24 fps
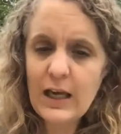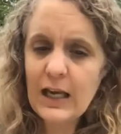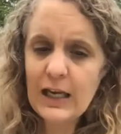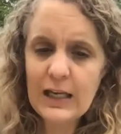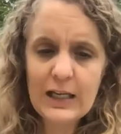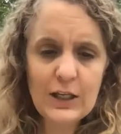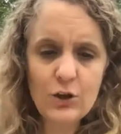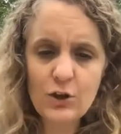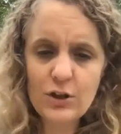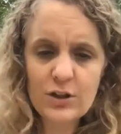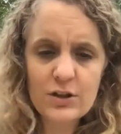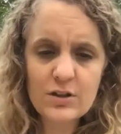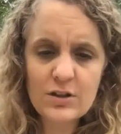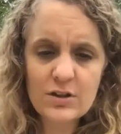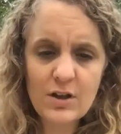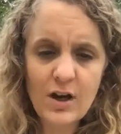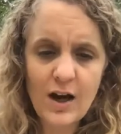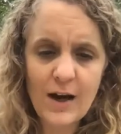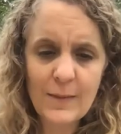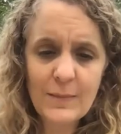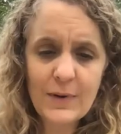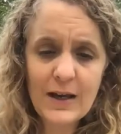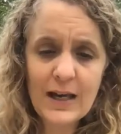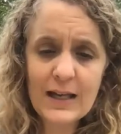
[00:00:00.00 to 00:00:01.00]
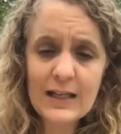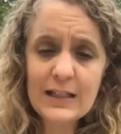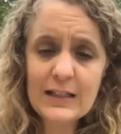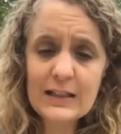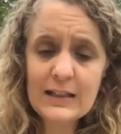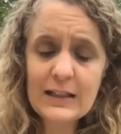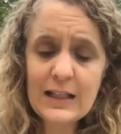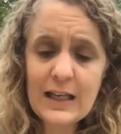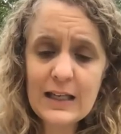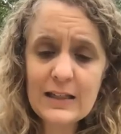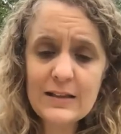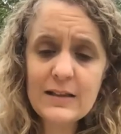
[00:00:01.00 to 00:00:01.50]
He couldn't stop, and in
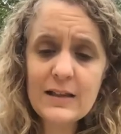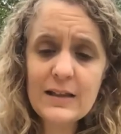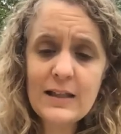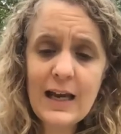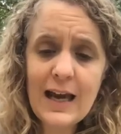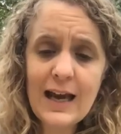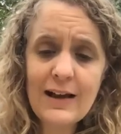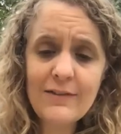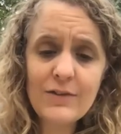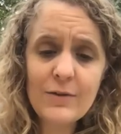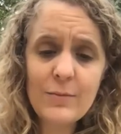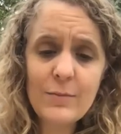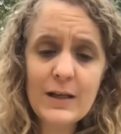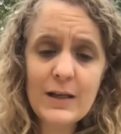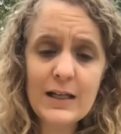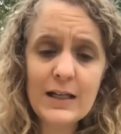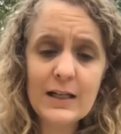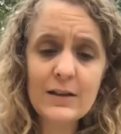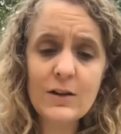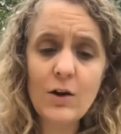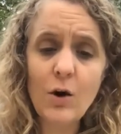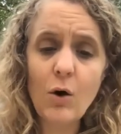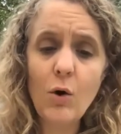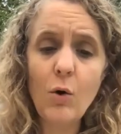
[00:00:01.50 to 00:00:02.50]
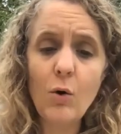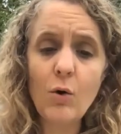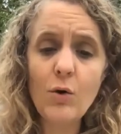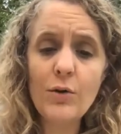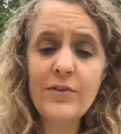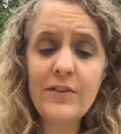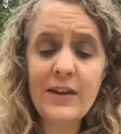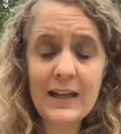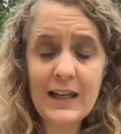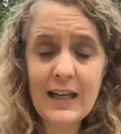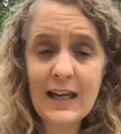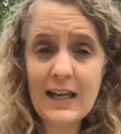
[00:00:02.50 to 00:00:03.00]
less than half a minute, the whole
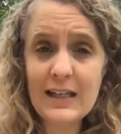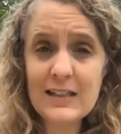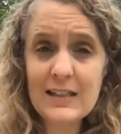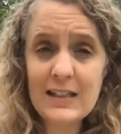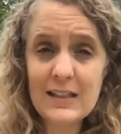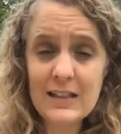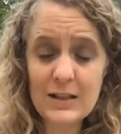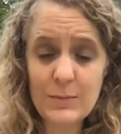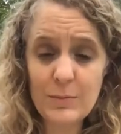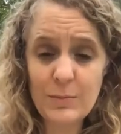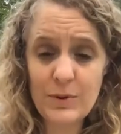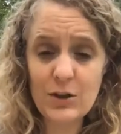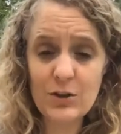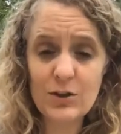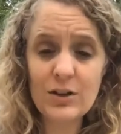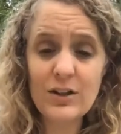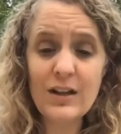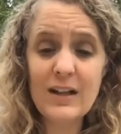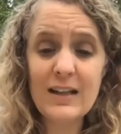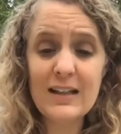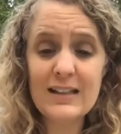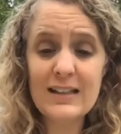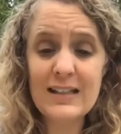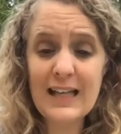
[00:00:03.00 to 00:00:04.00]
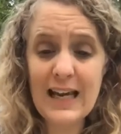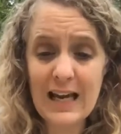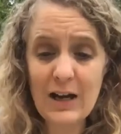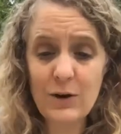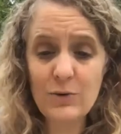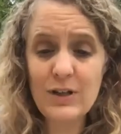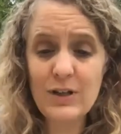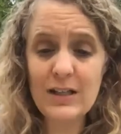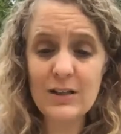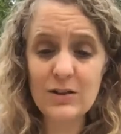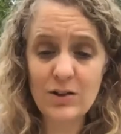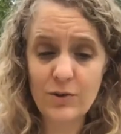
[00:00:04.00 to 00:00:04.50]
thing had disappeared
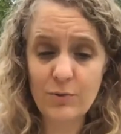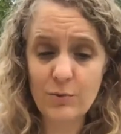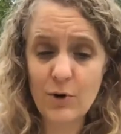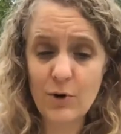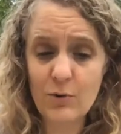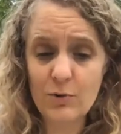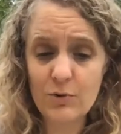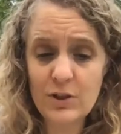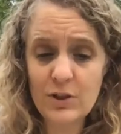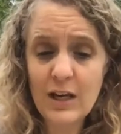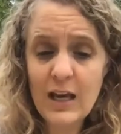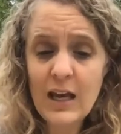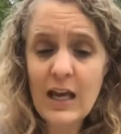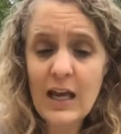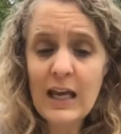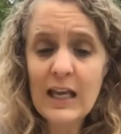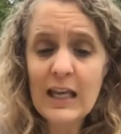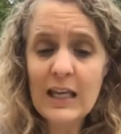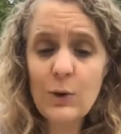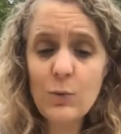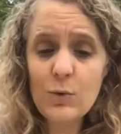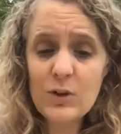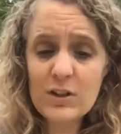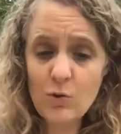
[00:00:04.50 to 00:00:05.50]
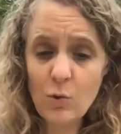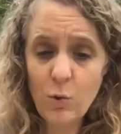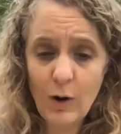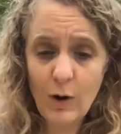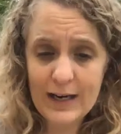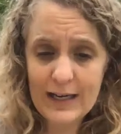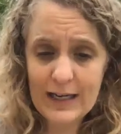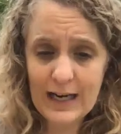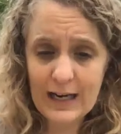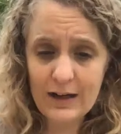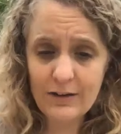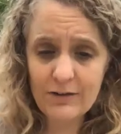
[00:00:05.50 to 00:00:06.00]
down his throat. He was
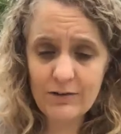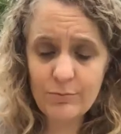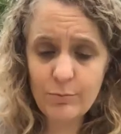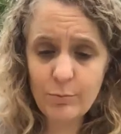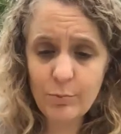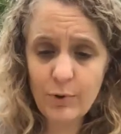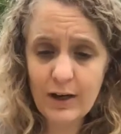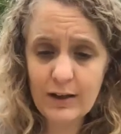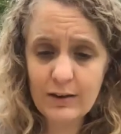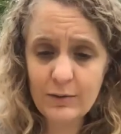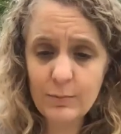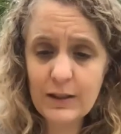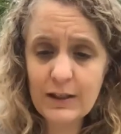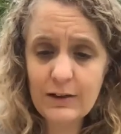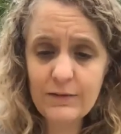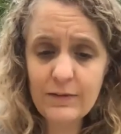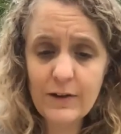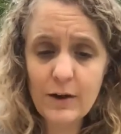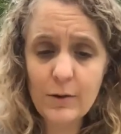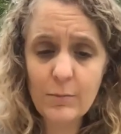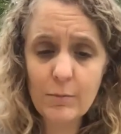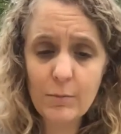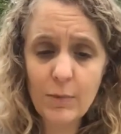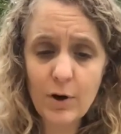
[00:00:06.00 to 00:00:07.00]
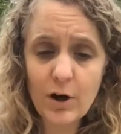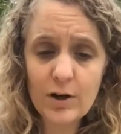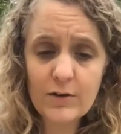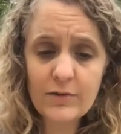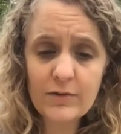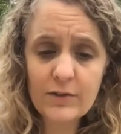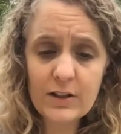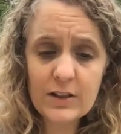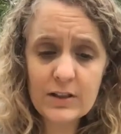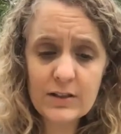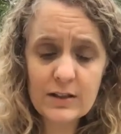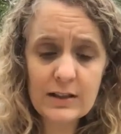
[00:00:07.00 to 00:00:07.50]
quite out of breath, but he felt
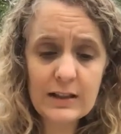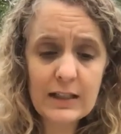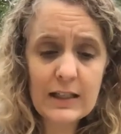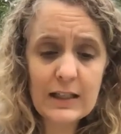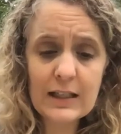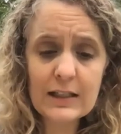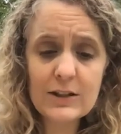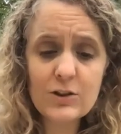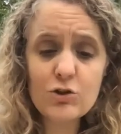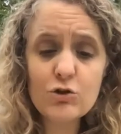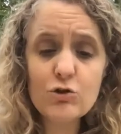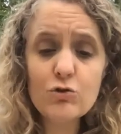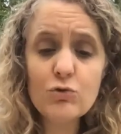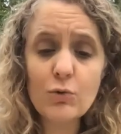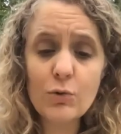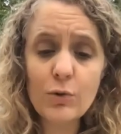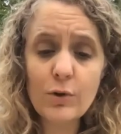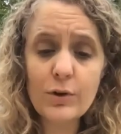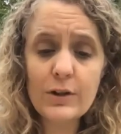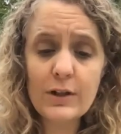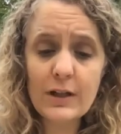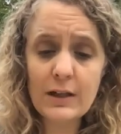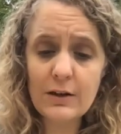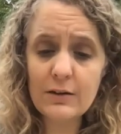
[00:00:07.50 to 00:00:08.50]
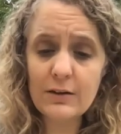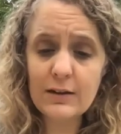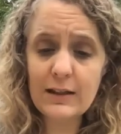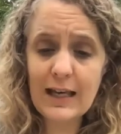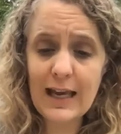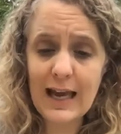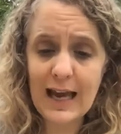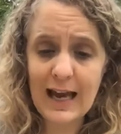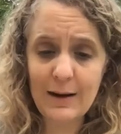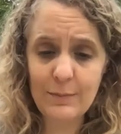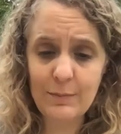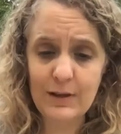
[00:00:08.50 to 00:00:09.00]
marvelously, extraordinarily
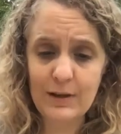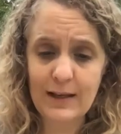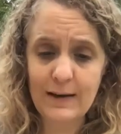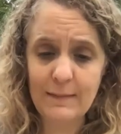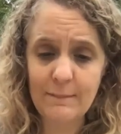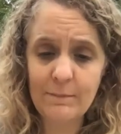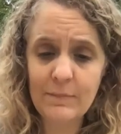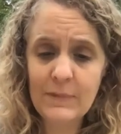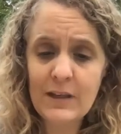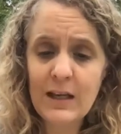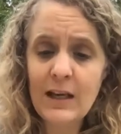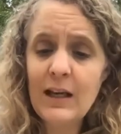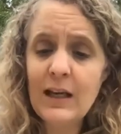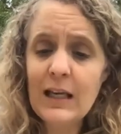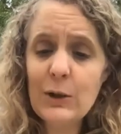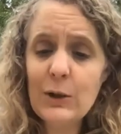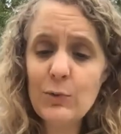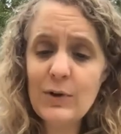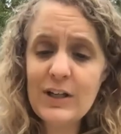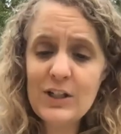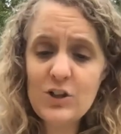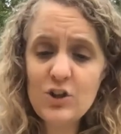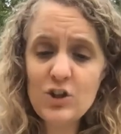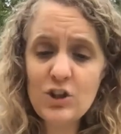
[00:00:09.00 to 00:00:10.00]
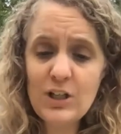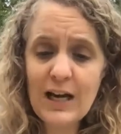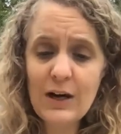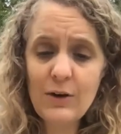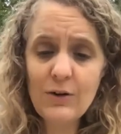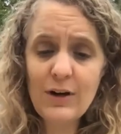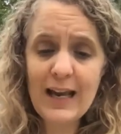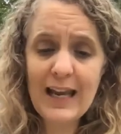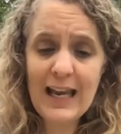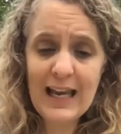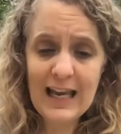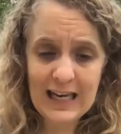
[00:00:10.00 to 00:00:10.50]
happy. He reached out
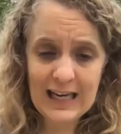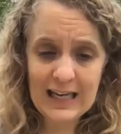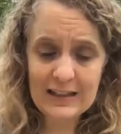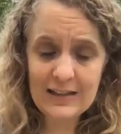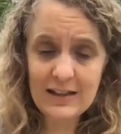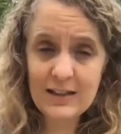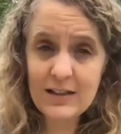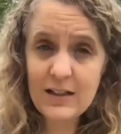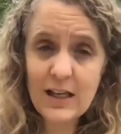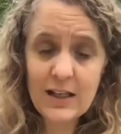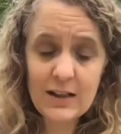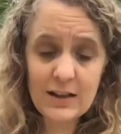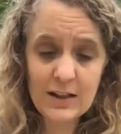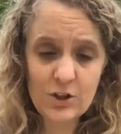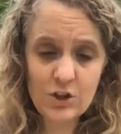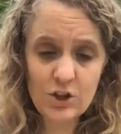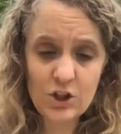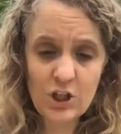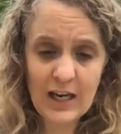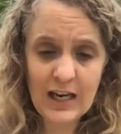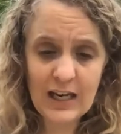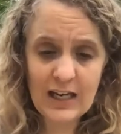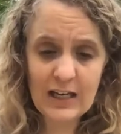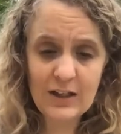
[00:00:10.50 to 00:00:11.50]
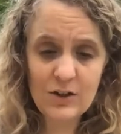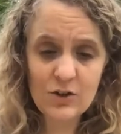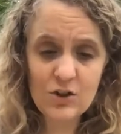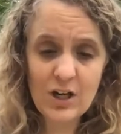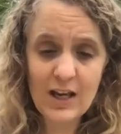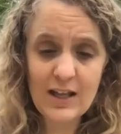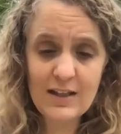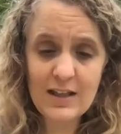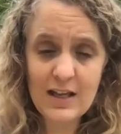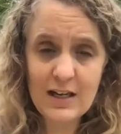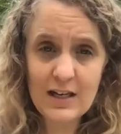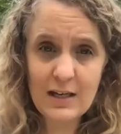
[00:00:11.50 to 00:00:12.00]
a hand to take the change,
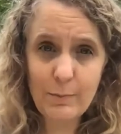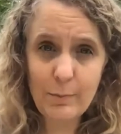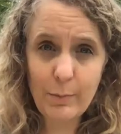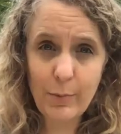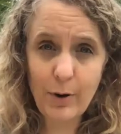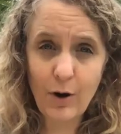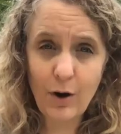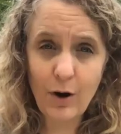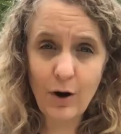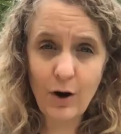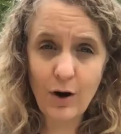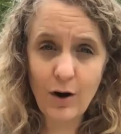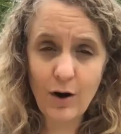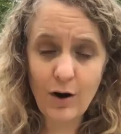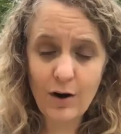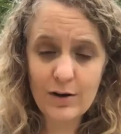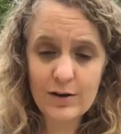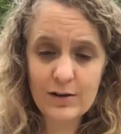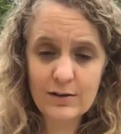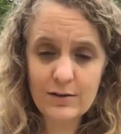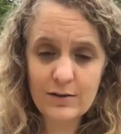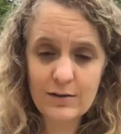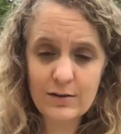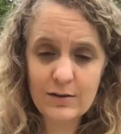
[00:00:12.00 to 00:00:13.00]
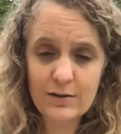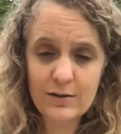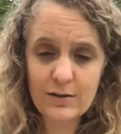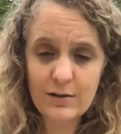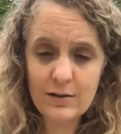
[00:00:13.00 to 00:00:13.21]
and then he paused.